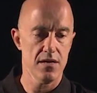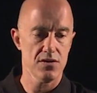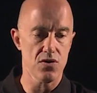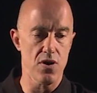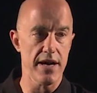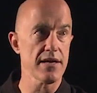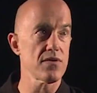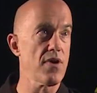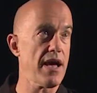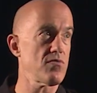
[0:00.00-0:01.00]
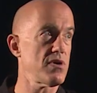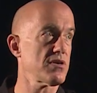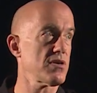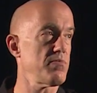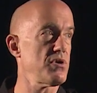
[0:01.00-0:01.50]
So I can write, we're
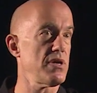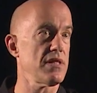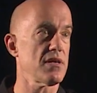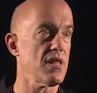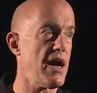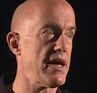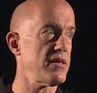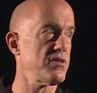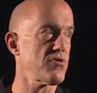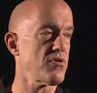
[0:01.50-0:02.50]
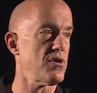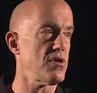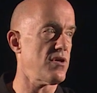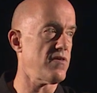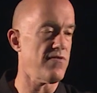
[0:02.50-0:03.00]
computing the line
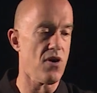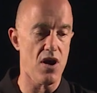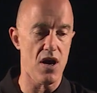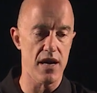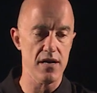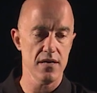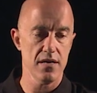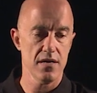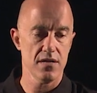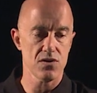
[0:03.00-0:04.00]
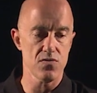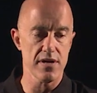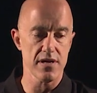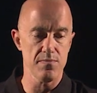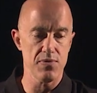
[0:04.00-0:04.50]
integral of r. So
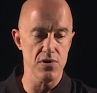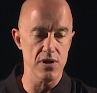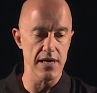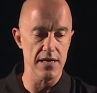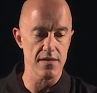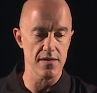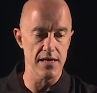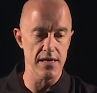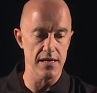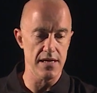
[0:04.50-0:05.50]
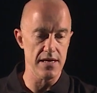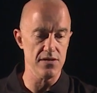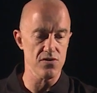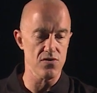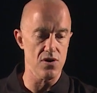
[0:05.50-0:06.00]
we're computing the
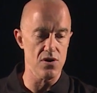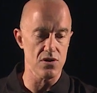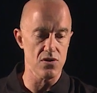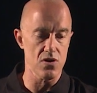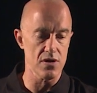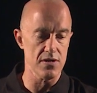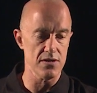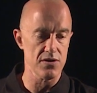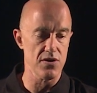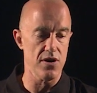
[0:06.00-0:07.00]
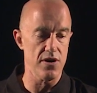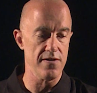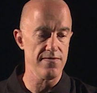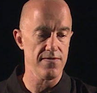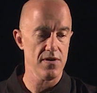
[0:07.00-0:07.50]
integral along this
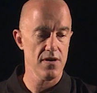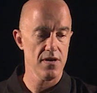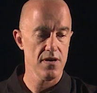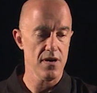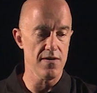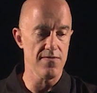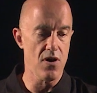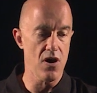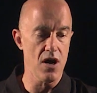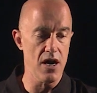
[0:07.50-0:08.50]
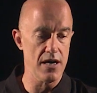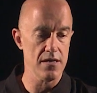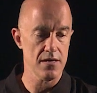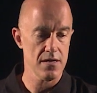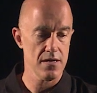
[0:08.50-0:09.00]
curve of
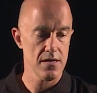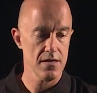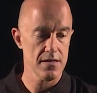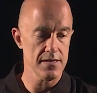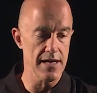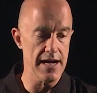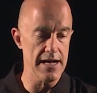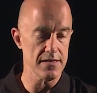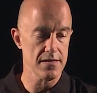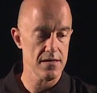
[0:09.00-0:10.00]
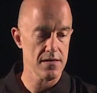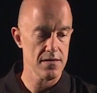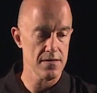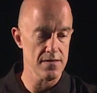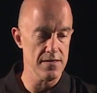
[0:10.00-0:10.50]
r dot
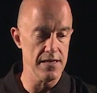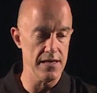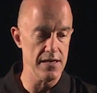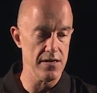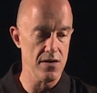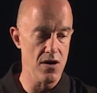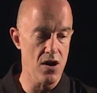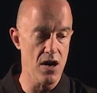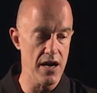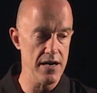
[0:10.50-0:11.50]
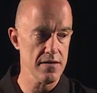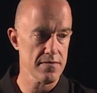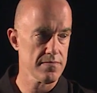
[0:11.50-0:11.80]
dr,